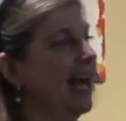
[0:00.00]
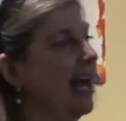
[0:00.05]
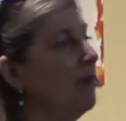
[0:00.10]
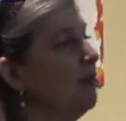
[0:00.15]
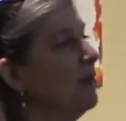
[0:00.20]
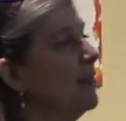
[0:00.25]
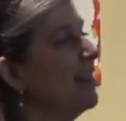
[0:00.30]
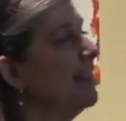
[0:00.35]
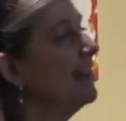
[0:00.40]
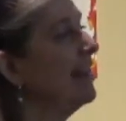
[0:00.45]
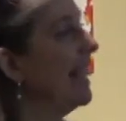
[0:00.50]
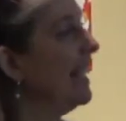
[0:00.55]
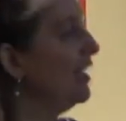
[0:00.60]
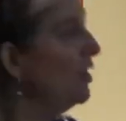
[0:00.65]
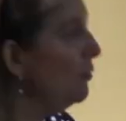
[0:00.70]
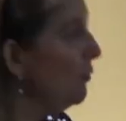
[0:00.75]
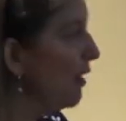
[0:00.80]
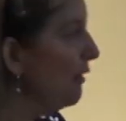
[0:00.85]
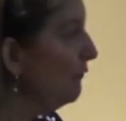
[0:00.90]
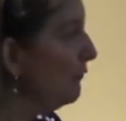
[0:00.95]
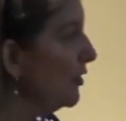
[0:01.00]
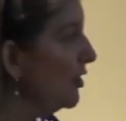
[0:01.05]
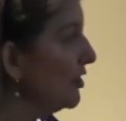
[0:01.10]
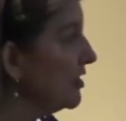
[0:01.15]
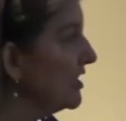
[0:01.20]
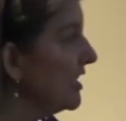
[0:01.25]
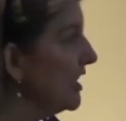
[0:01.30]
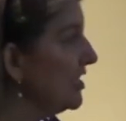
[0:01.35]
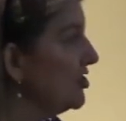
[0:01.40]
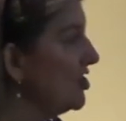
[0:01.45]
I want to thank you all for
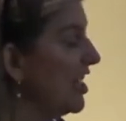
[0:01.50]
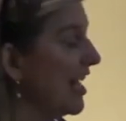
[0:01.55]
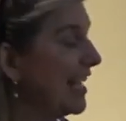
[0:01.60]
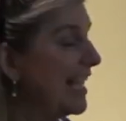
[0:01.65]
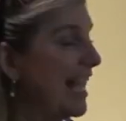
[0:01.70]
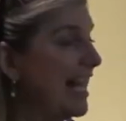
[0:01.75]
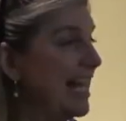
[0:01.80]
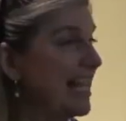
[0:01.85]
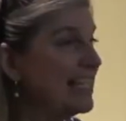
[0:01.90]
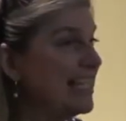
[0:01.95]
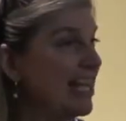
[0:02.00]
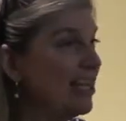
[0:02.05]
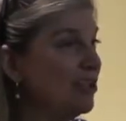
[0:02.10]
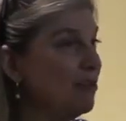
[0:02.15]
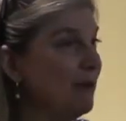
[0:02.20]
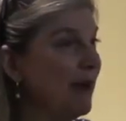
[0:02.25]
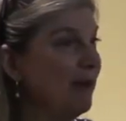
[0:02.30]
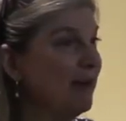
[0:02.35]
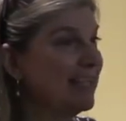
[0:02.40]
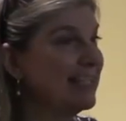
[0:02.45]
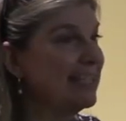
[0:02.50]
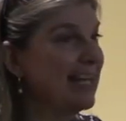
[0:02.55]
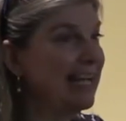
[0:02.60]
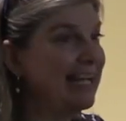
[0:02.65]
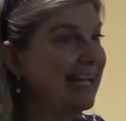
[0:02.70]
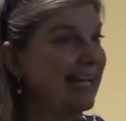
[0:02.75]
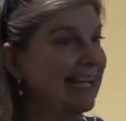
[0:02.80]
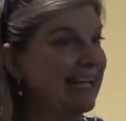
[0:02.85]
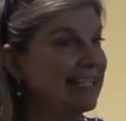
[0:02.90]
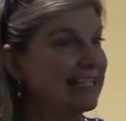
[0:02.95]
your attention. I cannot tell you how
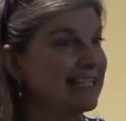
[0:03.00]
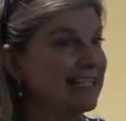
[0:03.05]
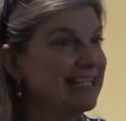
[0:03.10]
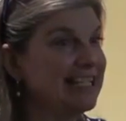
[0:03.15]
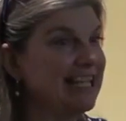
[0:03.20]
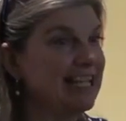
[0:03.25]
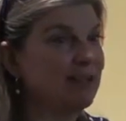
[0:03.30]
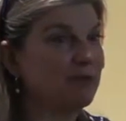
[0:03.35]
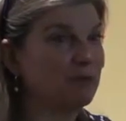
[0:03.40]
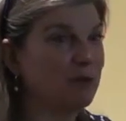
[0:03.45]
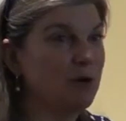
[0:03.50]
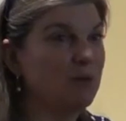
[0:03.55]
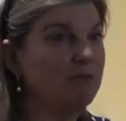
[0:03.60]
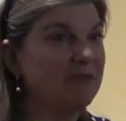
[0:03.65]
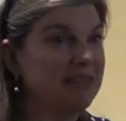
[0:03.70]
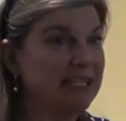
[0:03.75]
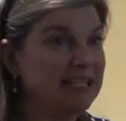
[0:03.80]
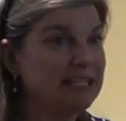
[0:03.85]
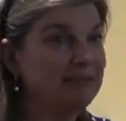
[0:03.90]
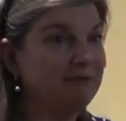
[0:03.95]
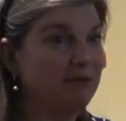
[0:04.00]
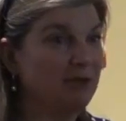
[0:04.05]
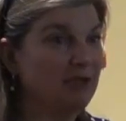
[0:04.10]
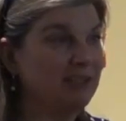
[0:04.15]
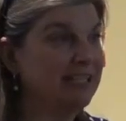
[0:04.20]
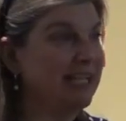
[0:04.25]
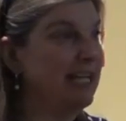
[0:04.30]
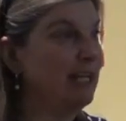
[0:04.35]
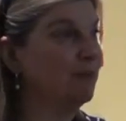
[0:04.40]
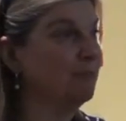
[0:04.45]
exciting it is to see the room this
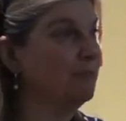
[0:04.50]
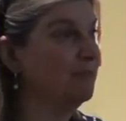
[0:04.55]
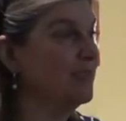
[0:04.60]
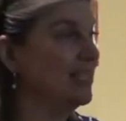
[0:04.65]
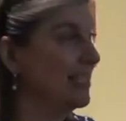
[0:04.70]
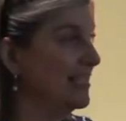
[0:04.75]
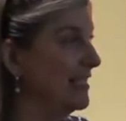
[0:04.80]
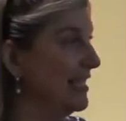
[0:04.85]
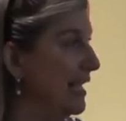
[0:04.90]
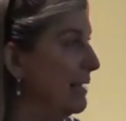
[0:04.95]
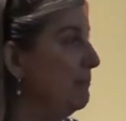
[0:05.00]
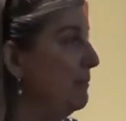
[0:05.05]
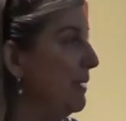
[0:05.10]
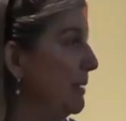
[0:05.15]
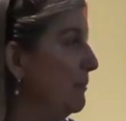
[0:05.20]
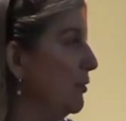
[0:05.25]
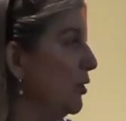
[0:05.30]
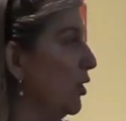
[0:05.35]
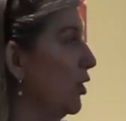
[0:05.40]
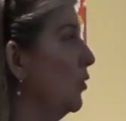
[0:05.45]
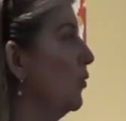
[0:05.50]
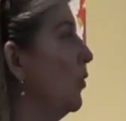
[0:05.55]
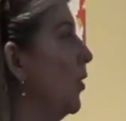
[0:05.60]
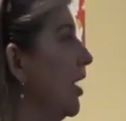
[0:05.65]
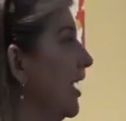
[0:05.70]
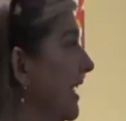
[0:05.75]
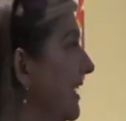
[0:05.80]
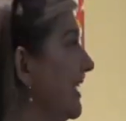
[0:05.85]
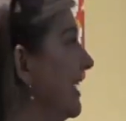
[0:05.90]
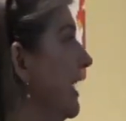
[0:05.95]
full to hear to see people who
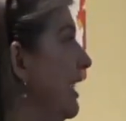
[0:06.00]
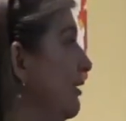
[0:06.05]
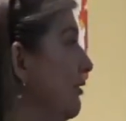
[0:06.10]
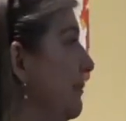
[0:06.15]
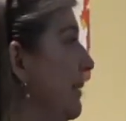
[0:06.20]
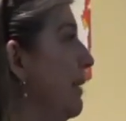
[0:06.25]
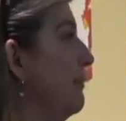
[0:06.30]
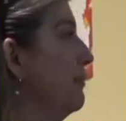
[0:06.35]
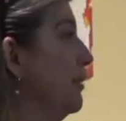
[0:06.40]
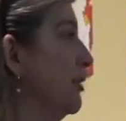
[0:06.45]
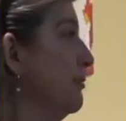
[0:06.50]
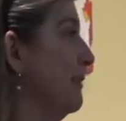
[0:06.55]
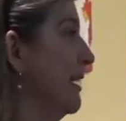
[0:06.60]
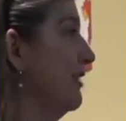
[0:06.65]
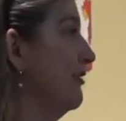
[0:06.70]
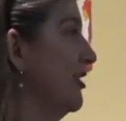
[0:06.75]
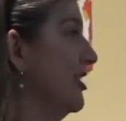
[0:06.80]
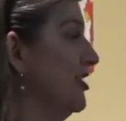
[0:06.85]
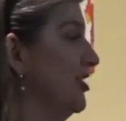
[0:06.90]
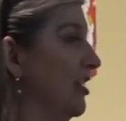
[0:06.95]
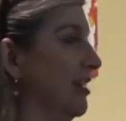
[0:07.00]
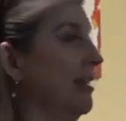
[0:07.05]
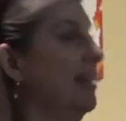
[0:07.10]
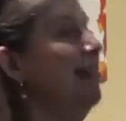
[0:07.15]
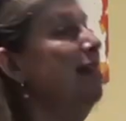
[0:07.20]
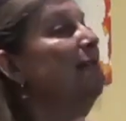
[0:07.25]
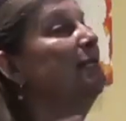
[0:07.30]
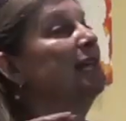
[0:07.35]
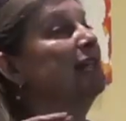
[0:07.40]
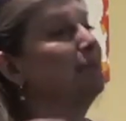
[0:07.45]
wanted to hear about bird migration
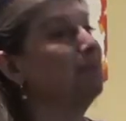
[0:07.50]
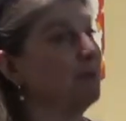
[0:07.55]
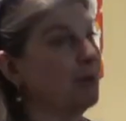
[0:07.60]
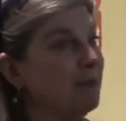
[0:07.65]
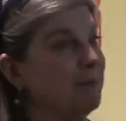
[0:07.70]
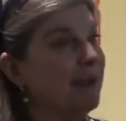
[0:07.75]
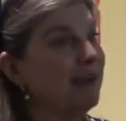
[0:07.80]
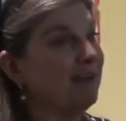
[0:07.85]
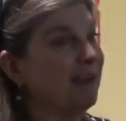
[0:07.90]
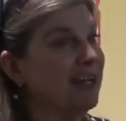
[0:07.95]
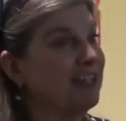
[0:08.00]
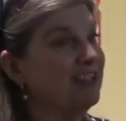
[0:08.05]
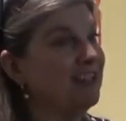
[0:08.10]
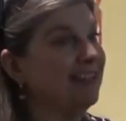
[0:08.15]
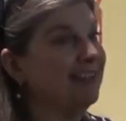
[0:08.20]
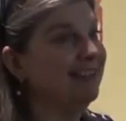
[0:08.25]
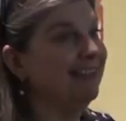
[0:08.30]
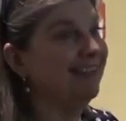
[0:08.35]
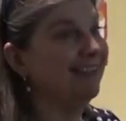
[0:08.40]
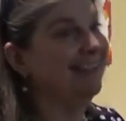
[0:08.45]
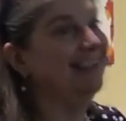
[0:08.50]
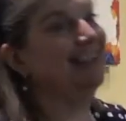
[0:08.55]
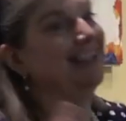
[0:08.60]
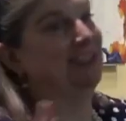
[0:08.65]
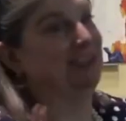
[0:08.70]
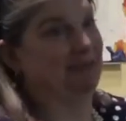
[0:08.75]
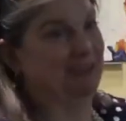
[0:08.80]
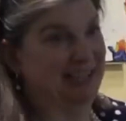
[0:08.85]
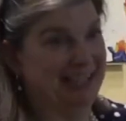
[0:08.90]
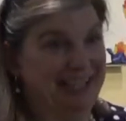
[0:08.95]
because bird migration
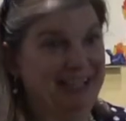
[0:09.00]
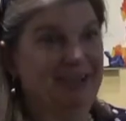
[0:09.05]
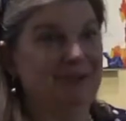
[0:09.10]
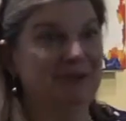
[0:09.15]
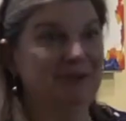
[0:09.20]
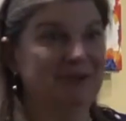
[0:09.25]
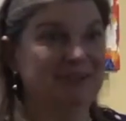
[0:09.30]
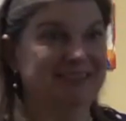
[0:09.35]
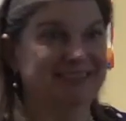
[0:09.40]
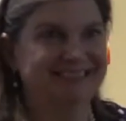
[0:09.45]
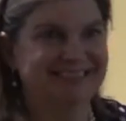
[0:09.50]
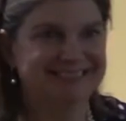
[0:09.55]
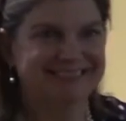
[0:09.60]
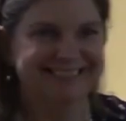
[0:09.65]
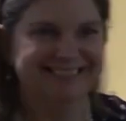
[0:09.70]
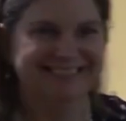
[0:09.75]
is really cool.